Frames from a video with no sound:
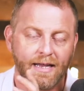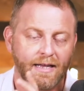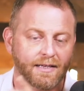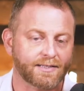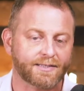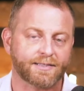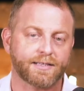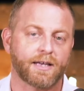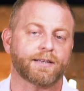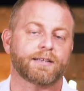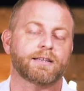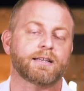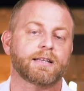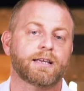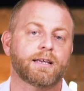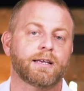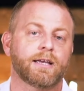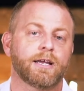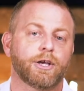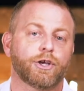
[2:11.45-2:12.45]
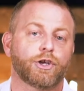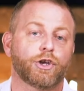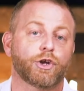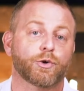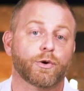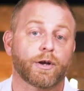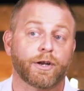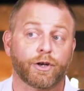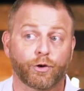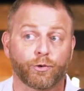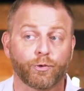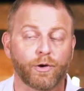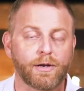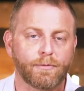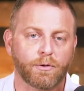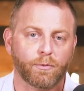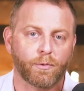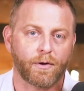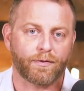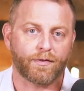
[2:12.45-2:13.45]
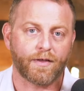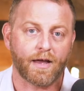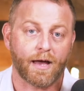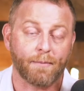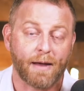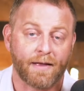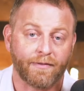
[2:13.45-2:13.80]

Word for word: suddenly you're in agreement with them.